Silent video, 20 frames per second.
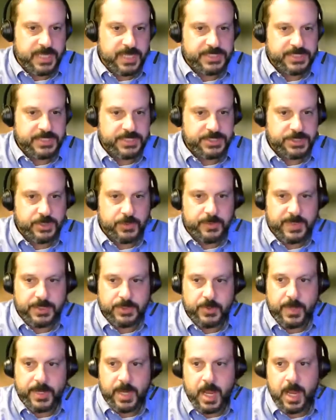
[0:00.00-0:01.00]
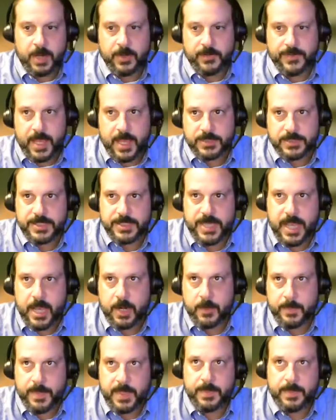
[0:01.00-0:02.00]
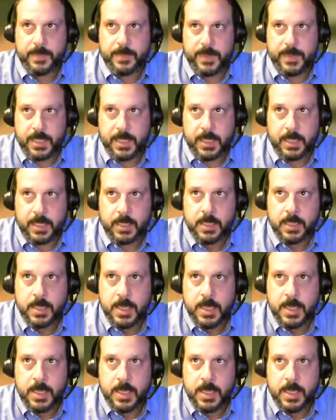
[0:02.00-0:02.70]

let's assume that you had $100,000 PPP